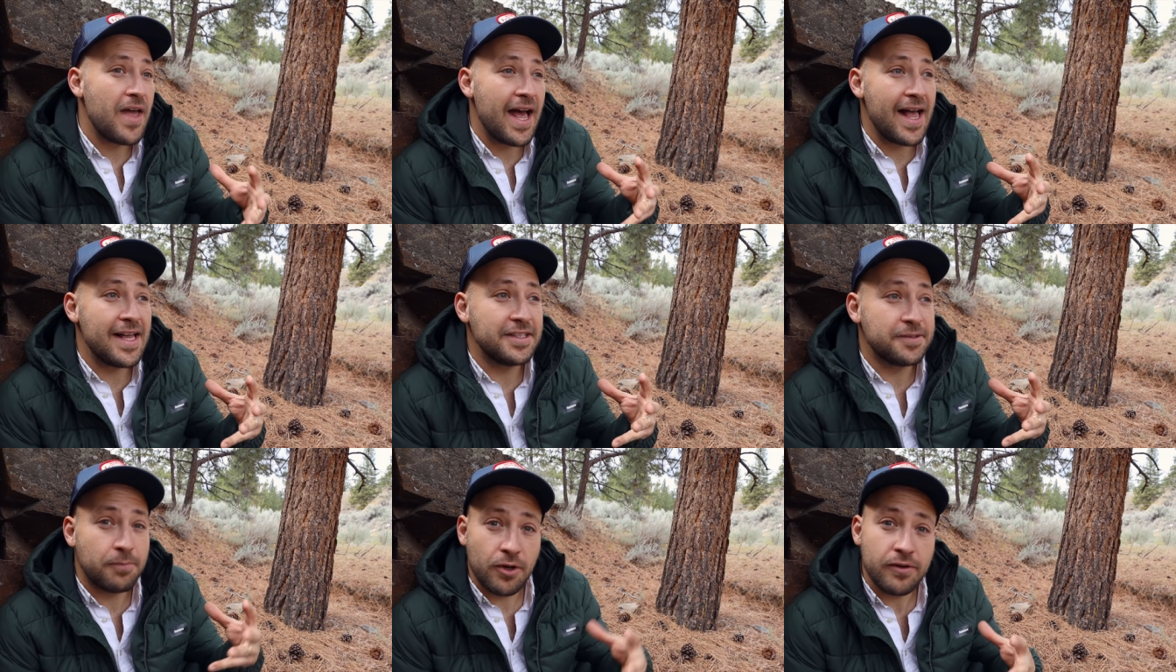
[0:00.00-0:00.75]

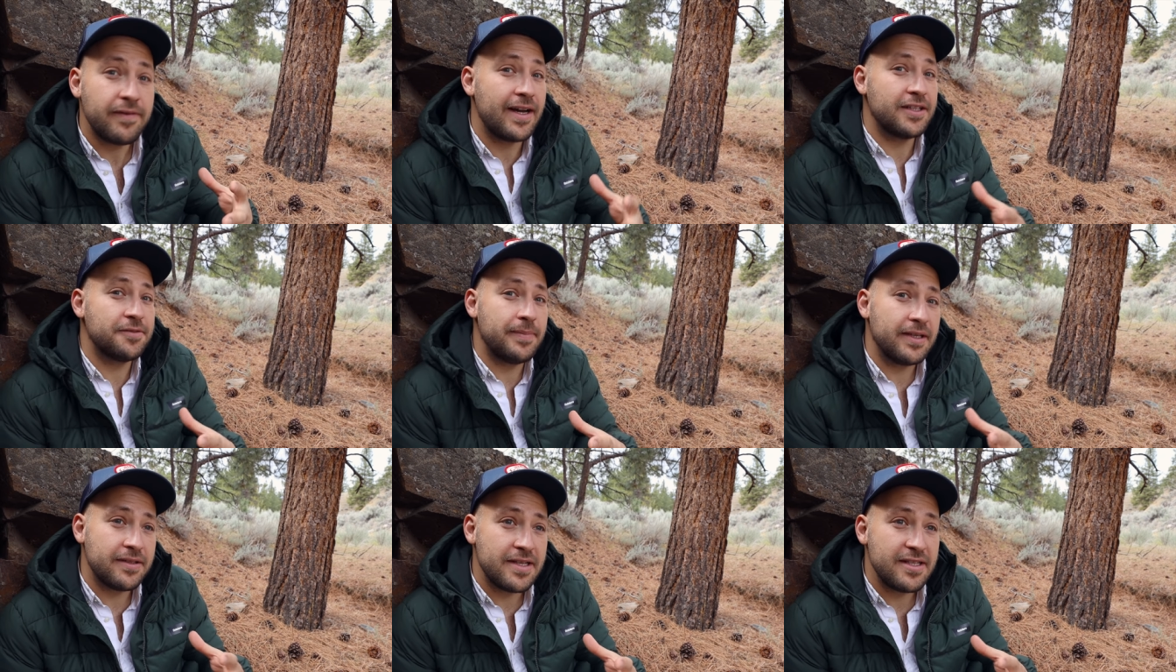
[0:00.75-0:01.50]
has profiles
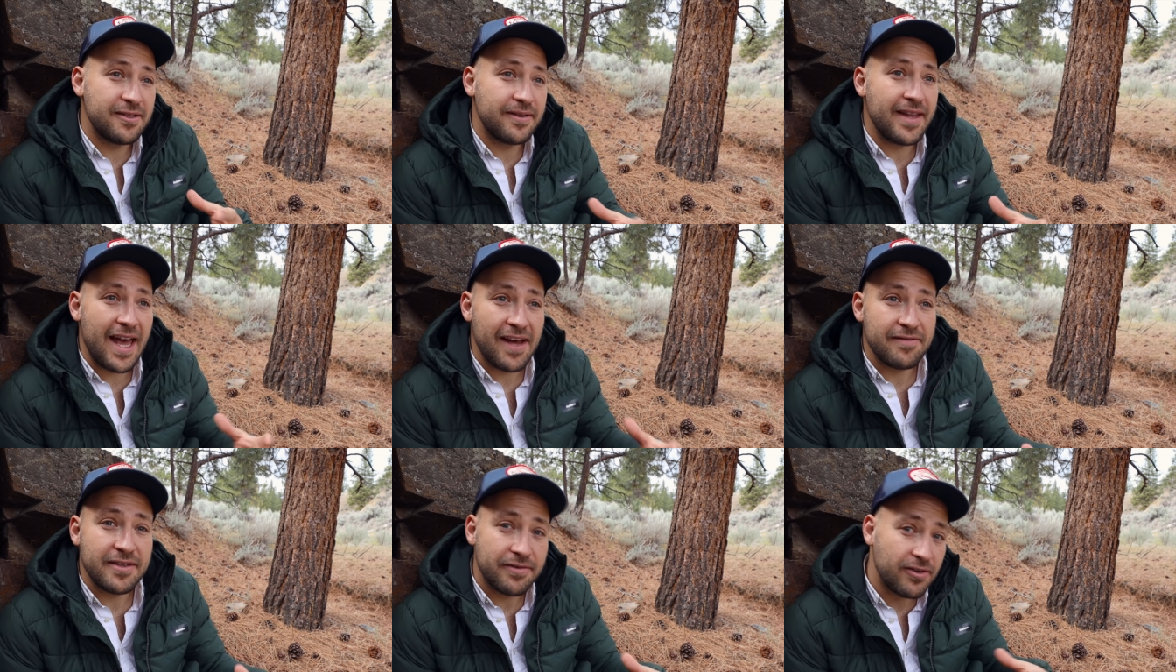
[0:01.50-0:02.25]
built into it that
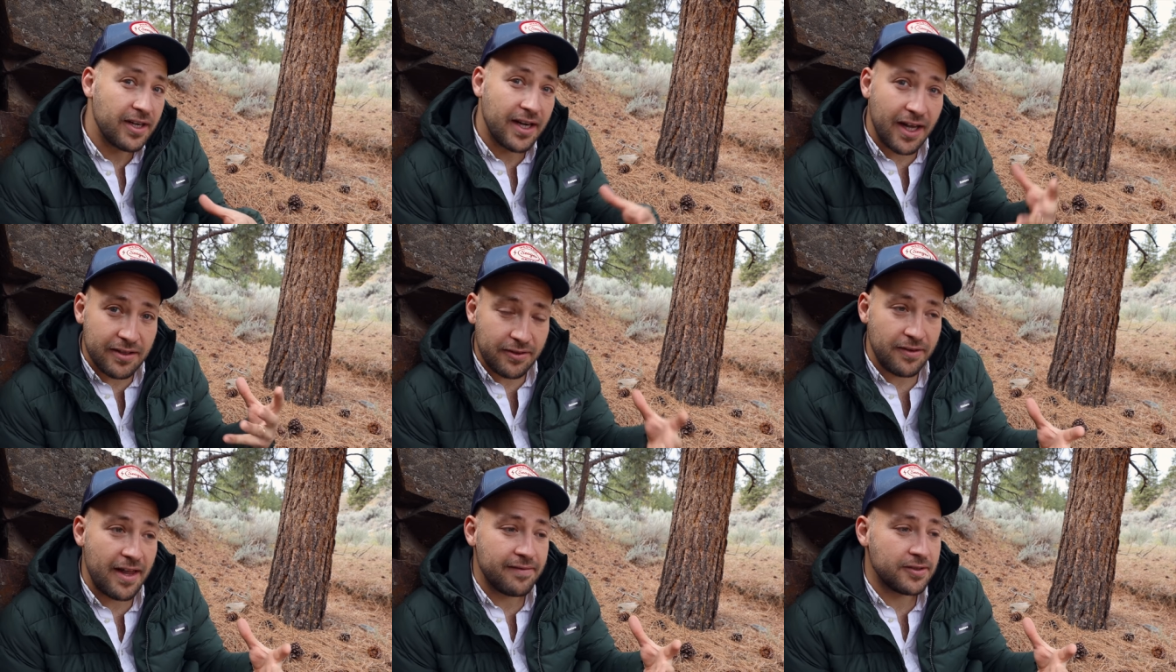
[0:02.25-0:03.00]
have different
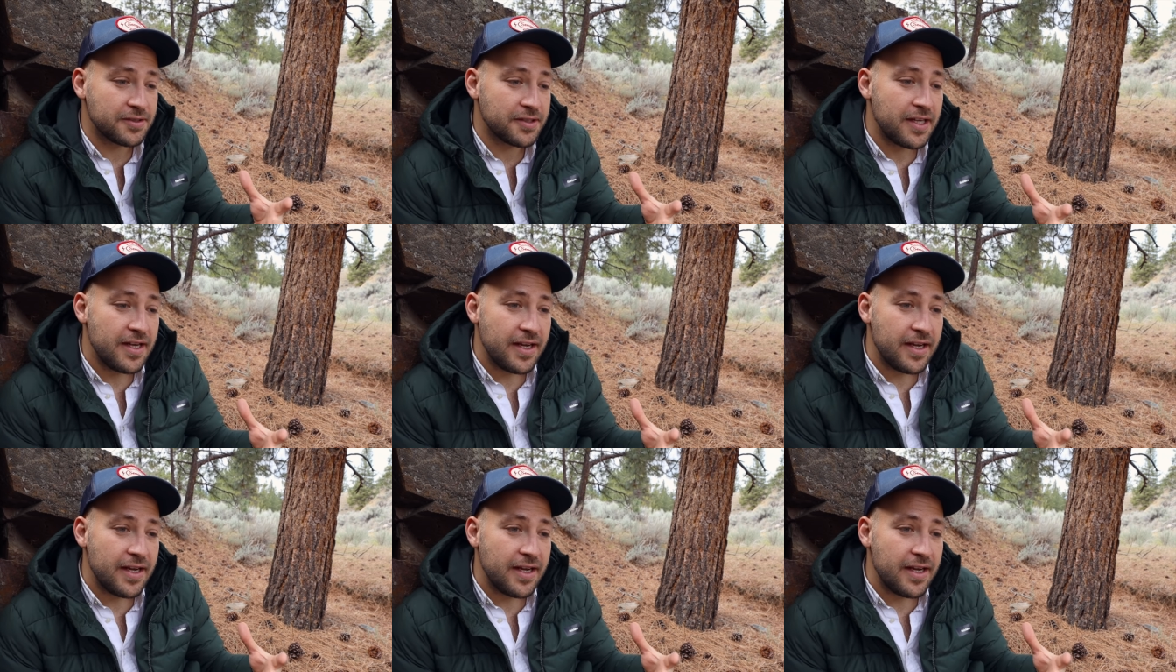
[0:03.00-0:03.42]
color levels.